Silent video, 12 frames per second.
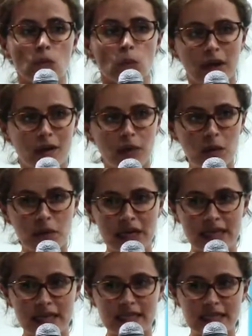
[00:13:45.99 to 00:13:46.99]
What I mean
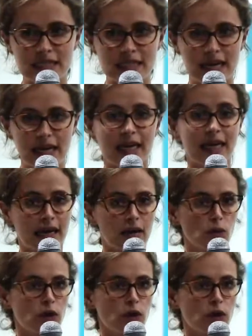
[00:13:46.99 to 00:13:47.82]
by this is that, again,